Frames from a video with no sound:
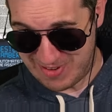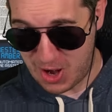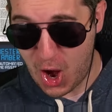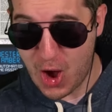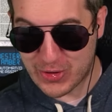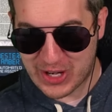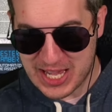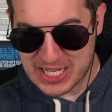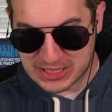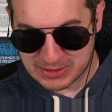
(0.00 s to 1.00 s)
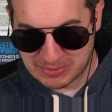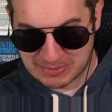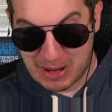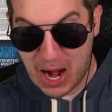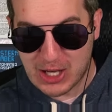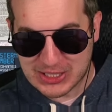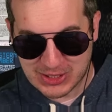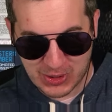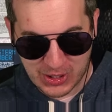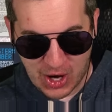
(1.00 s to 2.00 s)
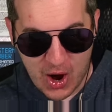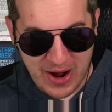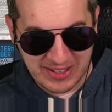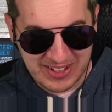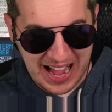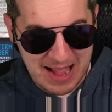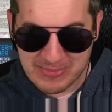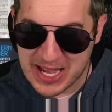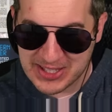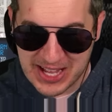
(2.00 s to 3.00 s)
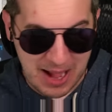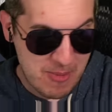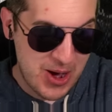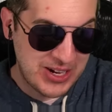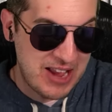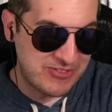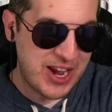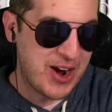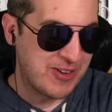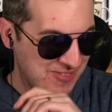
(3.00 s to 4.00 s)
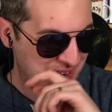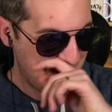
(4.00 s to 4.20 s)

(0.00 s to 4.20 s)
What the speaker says: Holy smokes, we're going. I'm gonna get there